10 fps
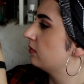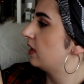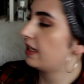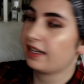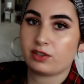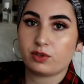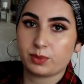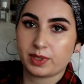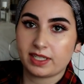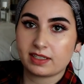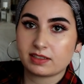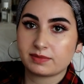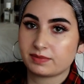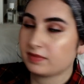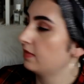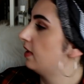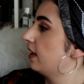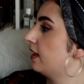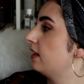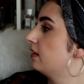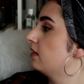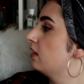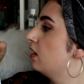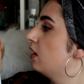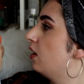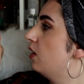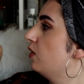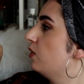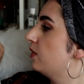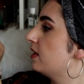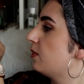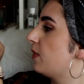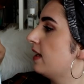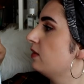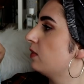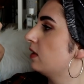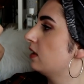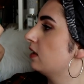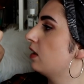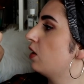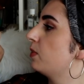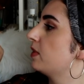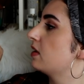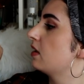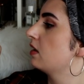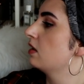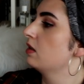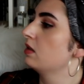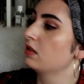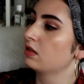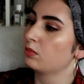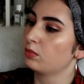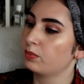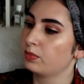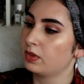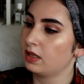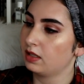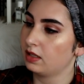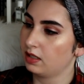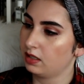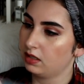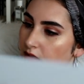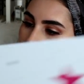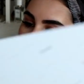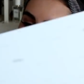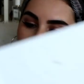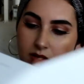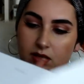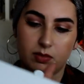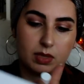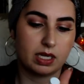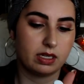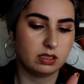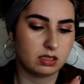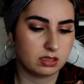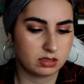But I can't open it again. Oh, it's a white one. I hope it's blank. Is it blank?